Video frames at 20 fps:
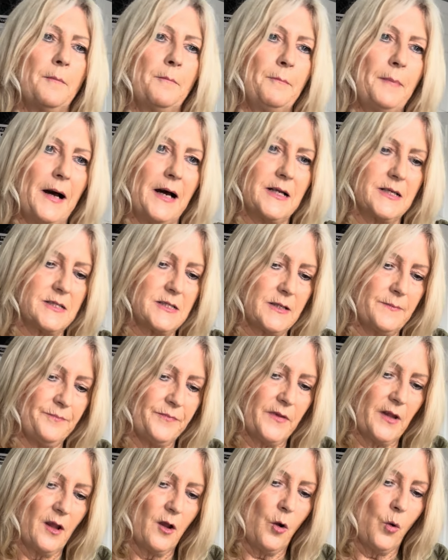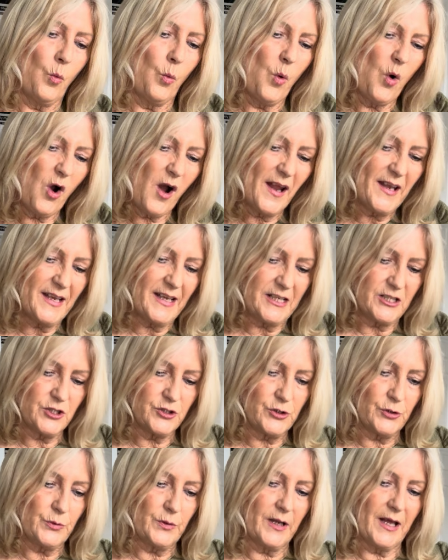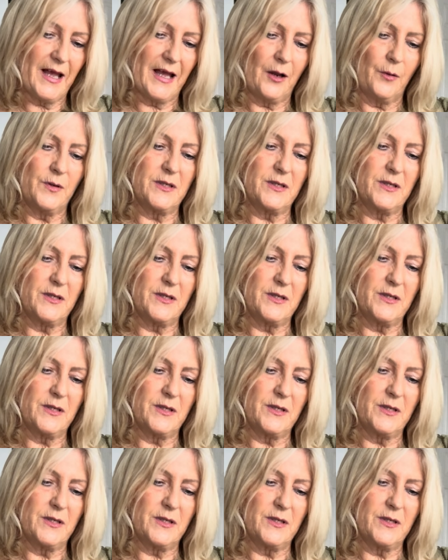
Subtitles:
But What I need to do now